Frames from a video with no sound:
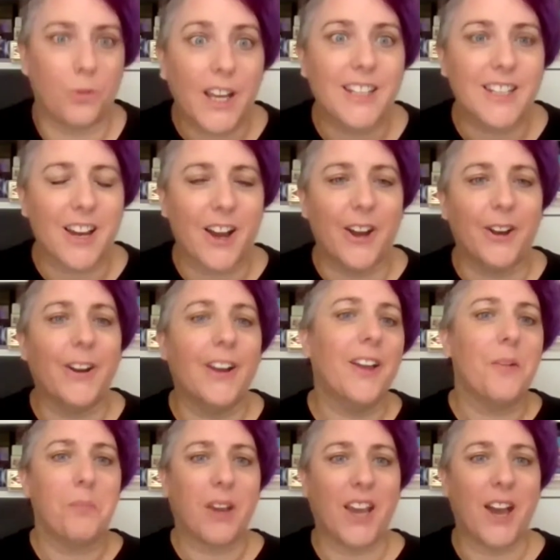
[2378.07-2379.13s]
weirdo
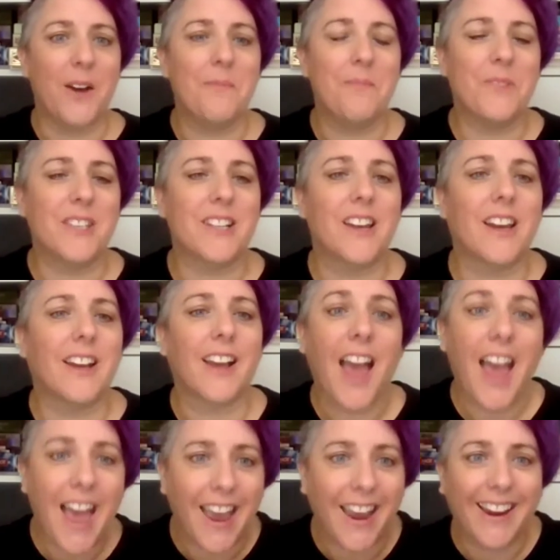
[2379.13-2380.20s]
becomes like,
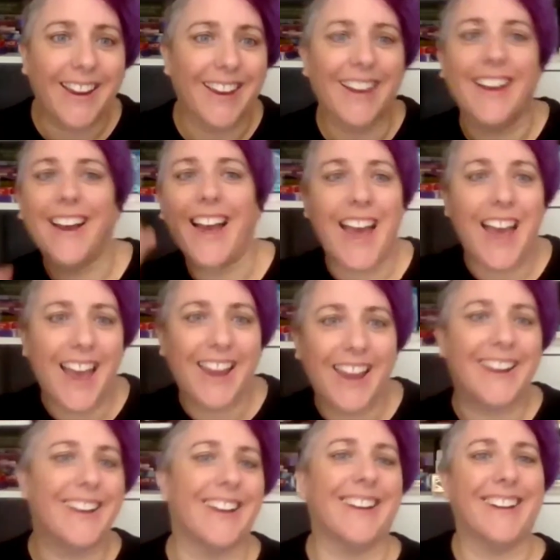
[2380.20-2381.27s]
hey,
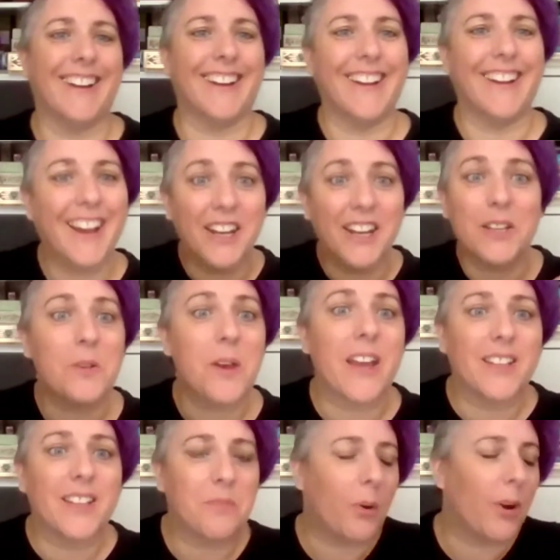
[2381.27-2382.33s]
and
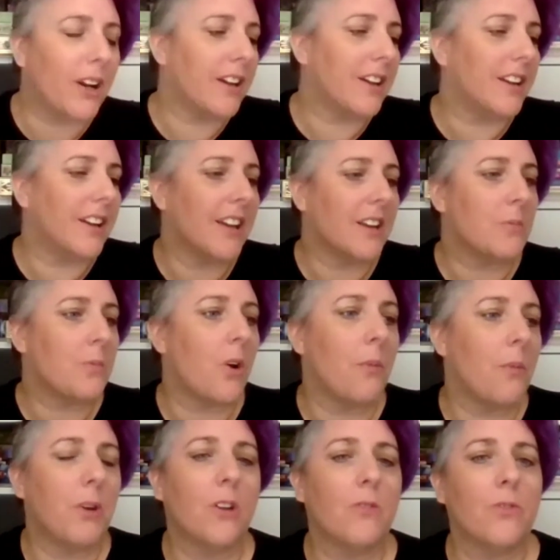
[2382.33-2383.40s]
it's brilliant. And what
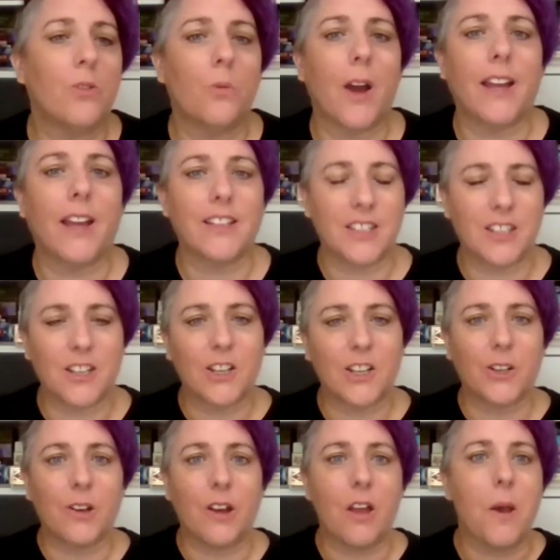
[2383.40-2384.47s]
a beautiful way
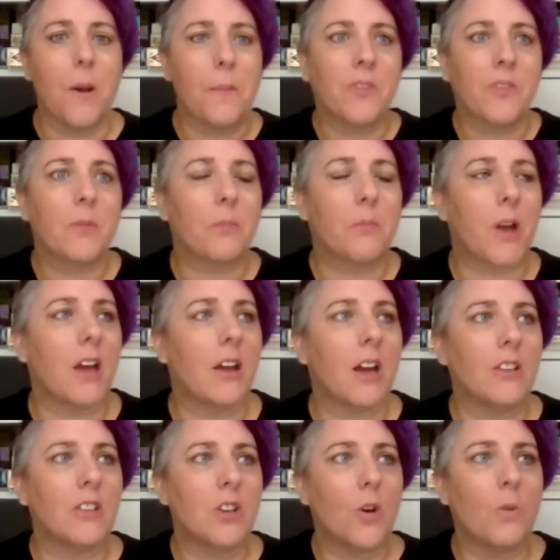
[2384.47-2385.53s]
to
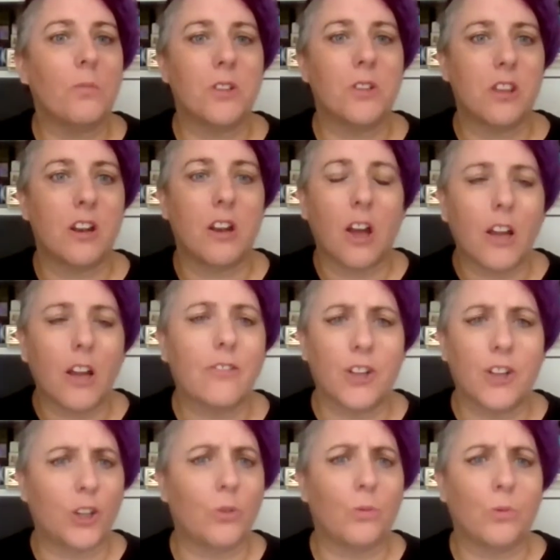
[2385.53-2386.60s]
adopt the life
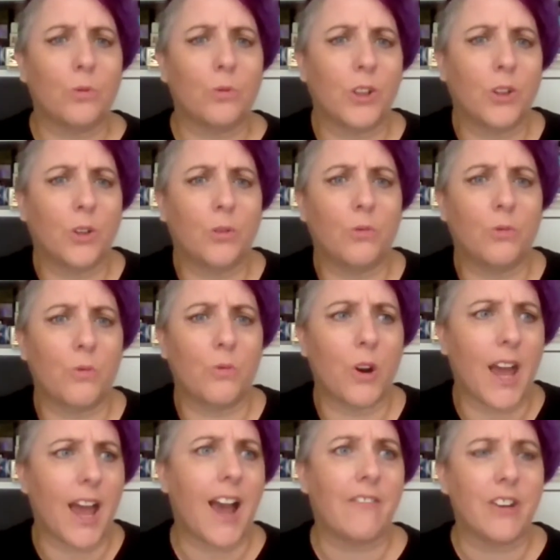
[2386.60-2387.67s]
that you want
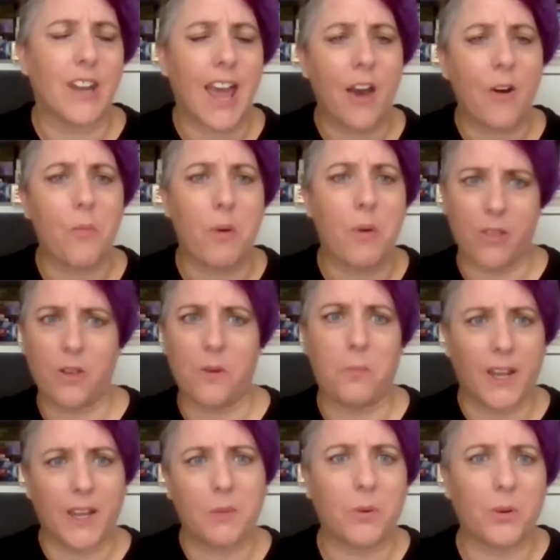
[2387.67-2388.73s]
to have and help other
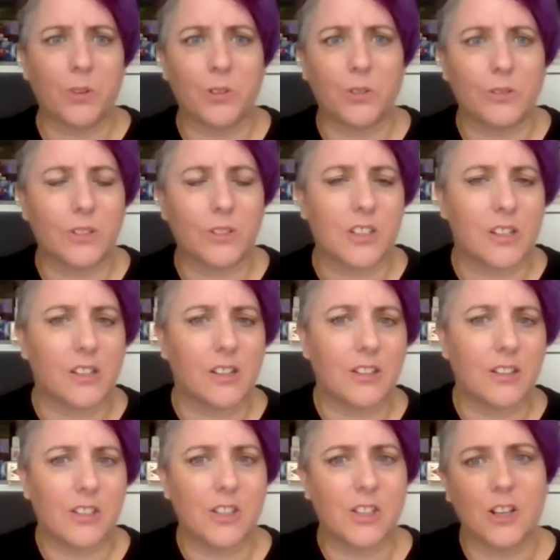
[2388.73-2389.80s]
people to
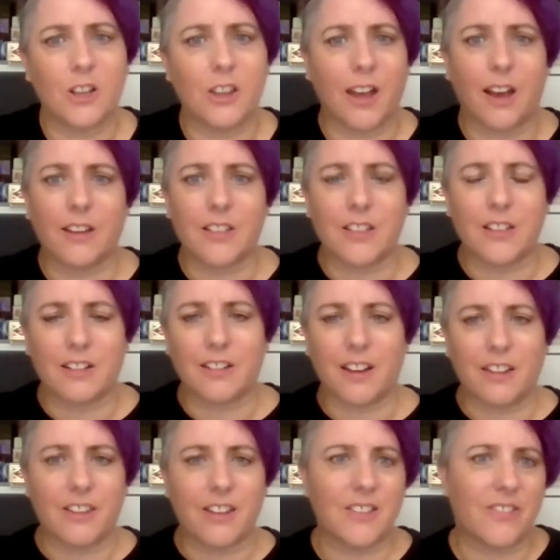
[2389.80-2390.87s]
do that. So
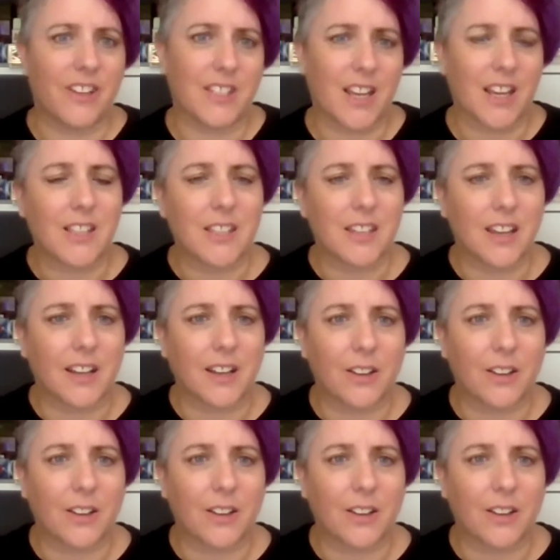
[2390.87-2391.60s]
I think it's fantastic.